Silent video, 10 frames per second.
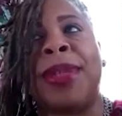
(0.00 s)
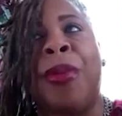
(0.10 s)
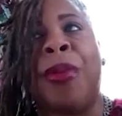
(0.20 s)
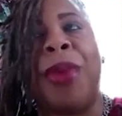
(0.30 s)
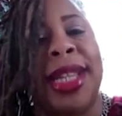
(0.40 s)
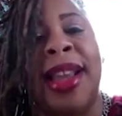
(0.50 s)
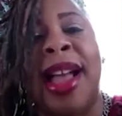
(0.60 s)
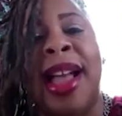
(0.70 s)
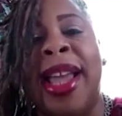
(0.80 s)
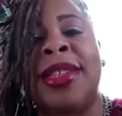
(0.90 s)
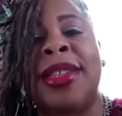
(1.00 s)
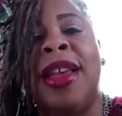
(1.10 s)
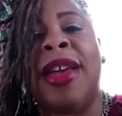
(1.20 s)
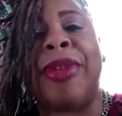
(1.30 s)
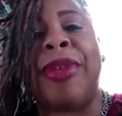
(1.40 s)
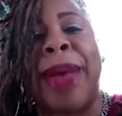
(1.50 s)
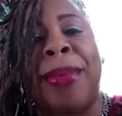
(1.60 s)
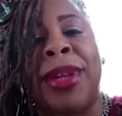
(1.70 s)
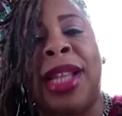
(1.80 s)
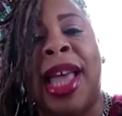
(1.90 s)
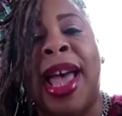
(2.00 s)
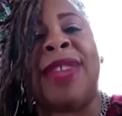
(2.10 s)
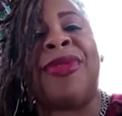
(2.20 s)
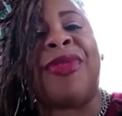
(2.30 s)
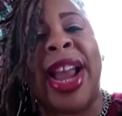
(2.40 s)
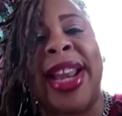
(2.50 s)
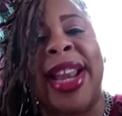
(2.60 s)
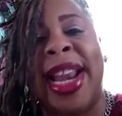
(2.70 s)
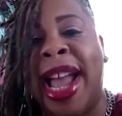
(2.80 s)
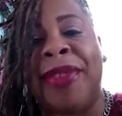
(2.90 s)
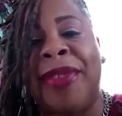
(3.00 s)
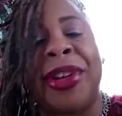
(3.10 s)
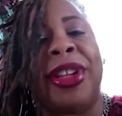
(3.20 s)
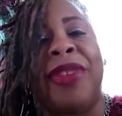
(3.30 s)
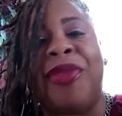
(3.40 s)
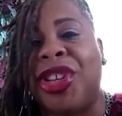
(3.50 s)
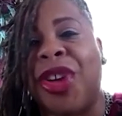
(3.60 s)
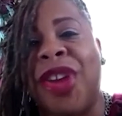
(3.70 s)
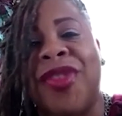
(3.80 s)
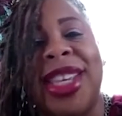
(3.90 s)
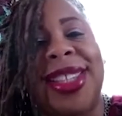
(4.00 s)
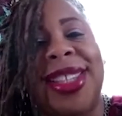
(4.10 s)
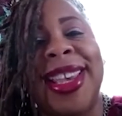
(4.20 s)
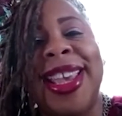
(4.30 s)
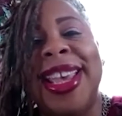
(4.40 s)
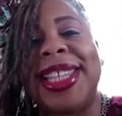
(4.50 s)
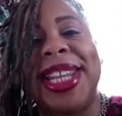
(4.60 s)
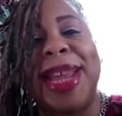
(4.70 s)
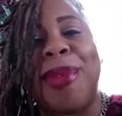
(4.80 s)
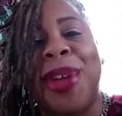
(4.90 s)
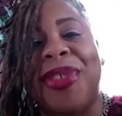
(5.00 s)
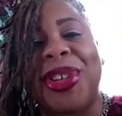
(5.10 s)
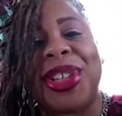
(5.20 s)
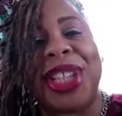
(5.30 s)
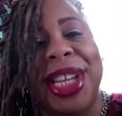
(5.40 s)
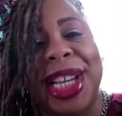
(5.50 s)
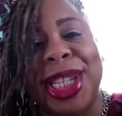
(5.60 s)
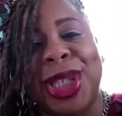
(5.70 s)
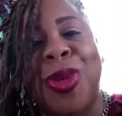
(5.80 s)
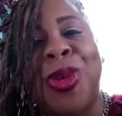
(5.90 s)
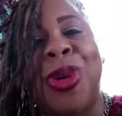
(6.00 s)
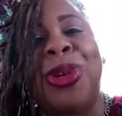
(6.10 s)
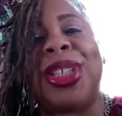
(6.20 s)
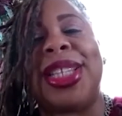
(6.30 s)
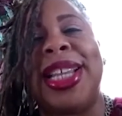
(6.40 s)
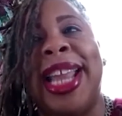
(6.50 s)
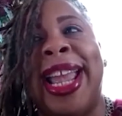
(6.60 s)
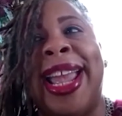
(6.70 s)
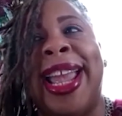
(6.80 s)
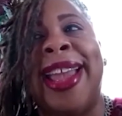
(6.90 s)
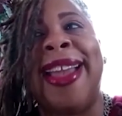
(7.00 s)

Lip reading: Wednesday nights for Bible class, Friday night for deliverance service, Sunday morning for Sunday school, Sunday,